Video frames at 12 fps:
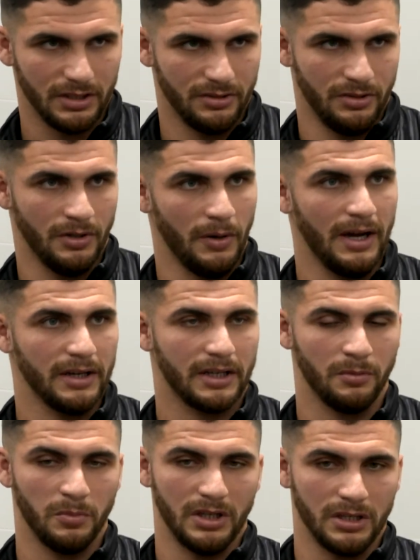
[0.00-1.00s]
you know how it
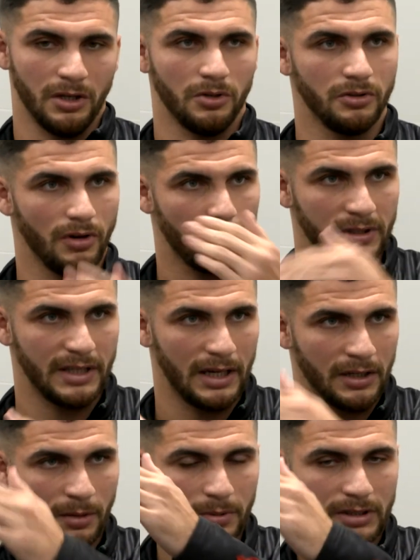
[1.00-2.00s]
can be, you know, you're up and
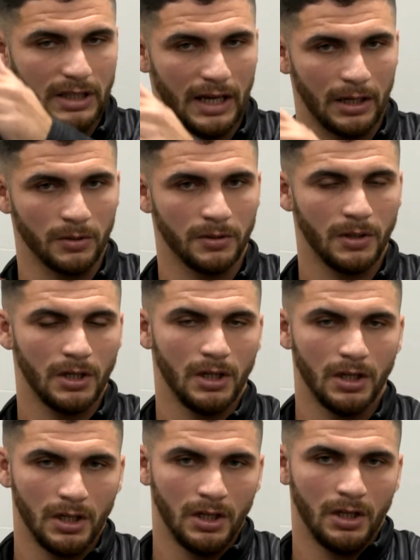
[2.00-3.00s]
down.
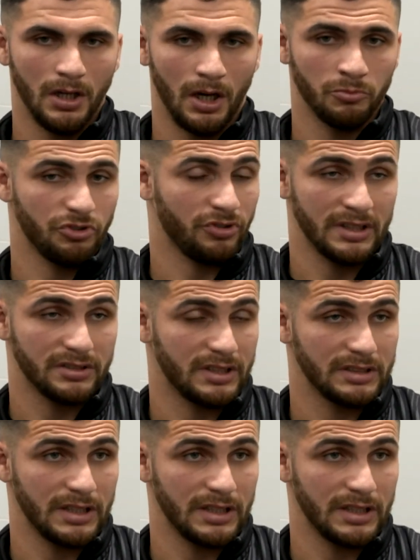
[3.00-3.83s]
I'm just trying to stick to